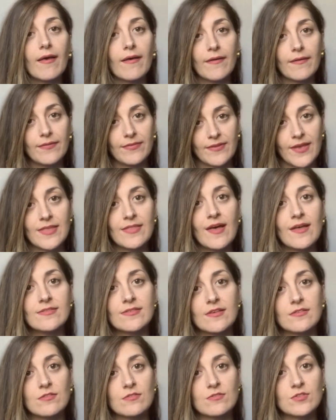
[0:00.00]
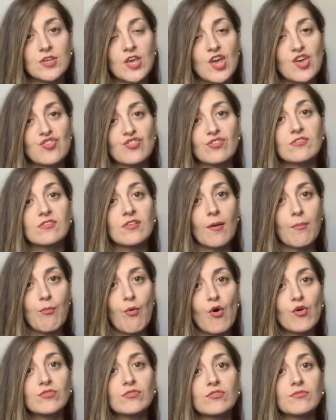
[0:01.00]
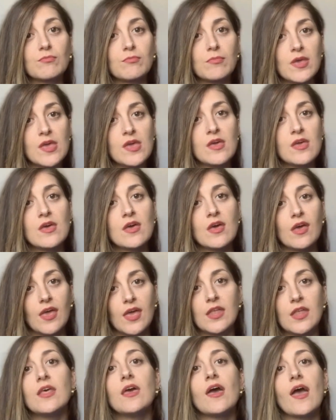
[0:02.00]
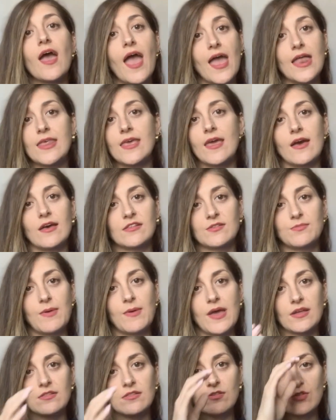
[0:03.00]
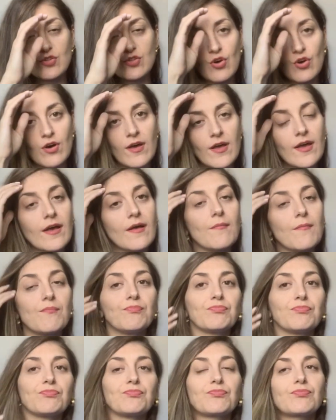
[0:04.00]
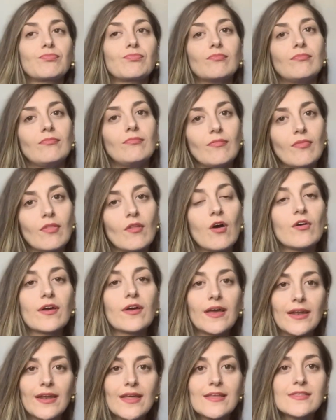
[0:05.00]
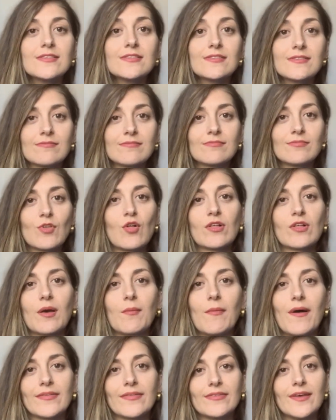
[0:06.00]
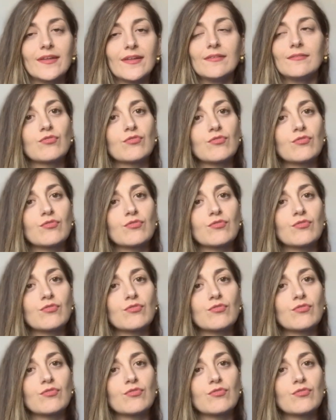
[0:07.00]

tenants association supported me in any aspects. So okay, let's talk about that.